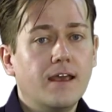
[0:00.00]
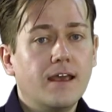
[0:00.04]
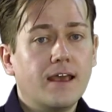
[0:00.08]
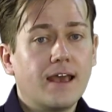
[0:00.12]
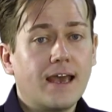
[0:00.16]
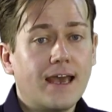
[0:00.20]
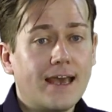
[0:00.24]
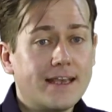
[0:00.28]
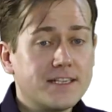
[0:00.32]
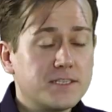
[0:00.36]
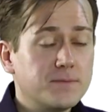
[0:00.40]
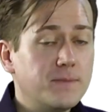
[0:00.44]

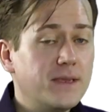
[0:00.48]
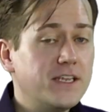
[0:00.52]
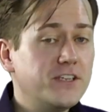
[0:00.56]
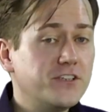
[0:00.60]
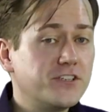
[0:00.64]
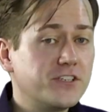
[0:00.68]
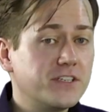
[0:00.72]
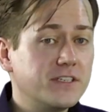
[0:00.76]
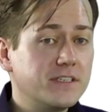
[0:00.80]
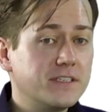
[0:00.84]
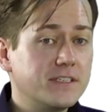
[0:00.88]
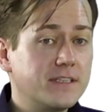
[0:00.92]
As
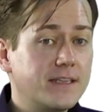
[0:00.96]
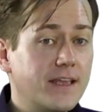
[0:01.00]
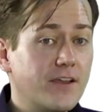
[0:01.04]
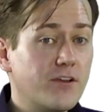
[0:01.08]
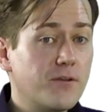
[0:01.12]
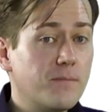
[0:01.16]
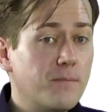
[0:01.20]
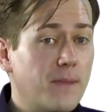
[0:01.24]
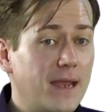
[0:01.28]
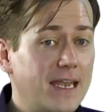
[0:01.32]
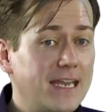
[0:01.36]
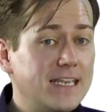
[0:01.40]
mentioned, there are
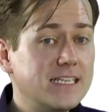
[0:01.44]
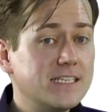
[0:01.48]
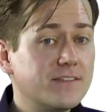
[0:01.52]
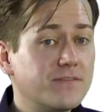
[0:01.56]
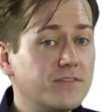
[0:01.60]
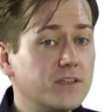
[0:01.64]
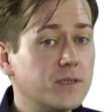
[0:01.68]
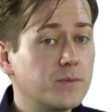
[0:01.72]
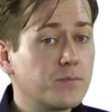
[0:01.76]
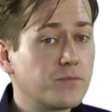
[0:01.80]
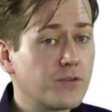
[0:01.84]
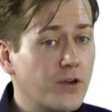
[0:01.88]
many
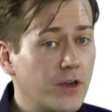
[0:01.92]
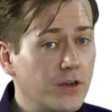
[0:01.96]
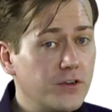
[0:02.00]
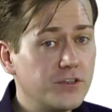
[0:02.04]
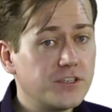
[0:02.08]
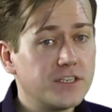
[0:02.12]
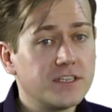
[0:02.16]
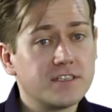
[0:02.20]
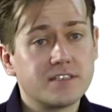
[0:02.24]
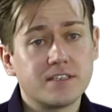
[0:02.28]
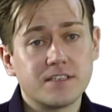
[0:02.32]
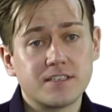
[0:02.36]
different
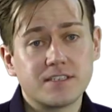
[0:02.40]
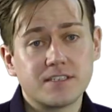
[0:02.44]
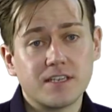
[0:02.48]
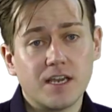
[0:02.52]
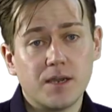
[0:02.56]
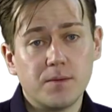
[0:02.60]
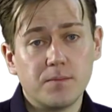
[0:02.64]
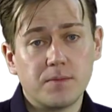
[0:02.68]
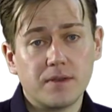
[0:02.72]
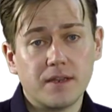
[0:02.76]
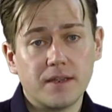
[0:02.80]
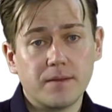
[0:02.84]
approaches to
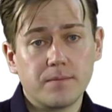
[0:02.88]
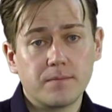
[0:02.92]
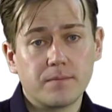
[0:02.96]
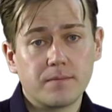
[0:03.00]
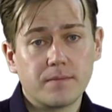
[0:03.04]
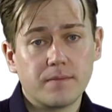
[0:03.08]
sampling,